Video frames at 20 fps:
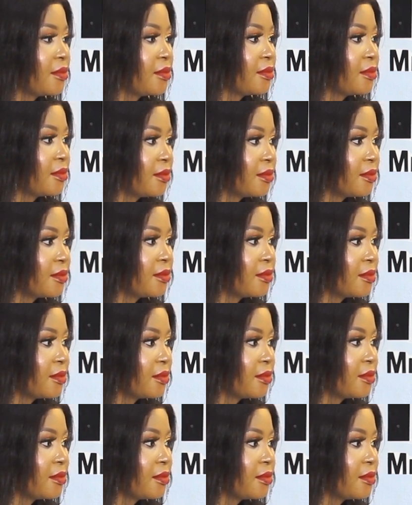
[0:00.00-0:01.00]

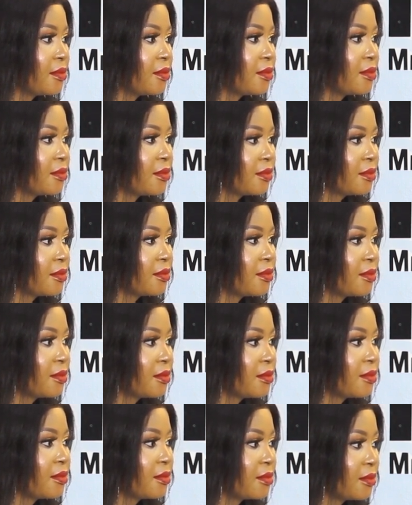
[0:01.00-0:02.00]

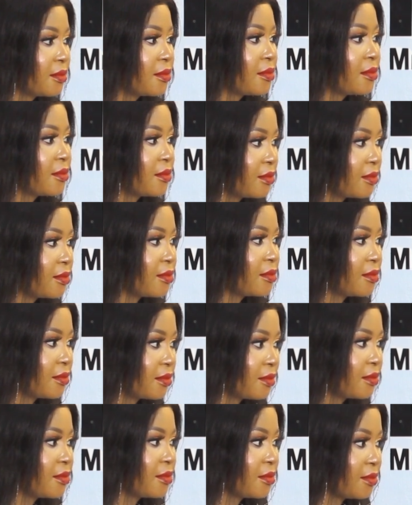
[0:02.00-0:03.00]

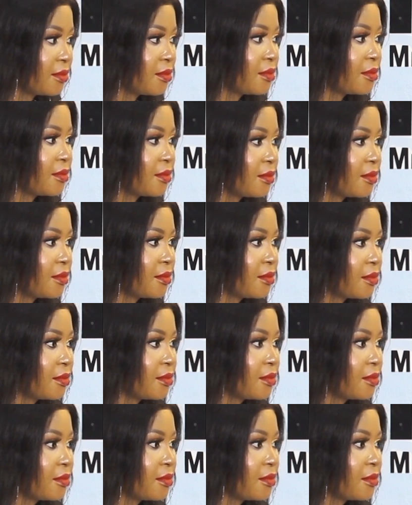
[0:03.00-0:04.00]

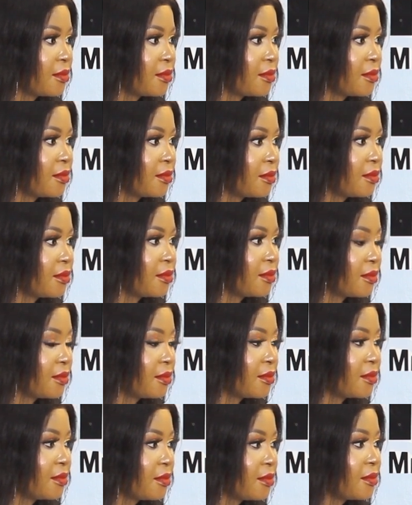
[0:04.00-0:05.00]

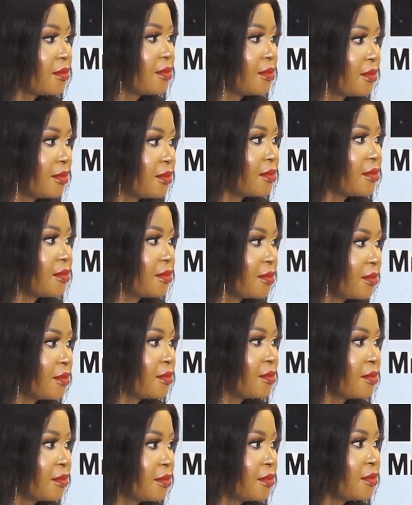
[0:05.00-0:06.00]

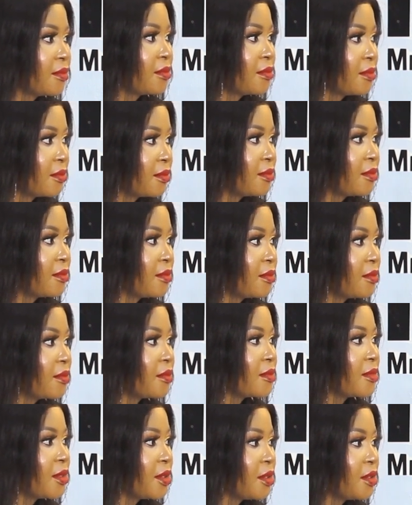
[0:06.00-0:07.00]

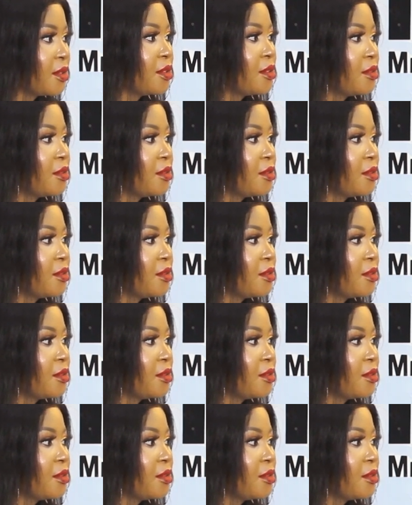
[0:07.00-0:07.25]
(not speaking)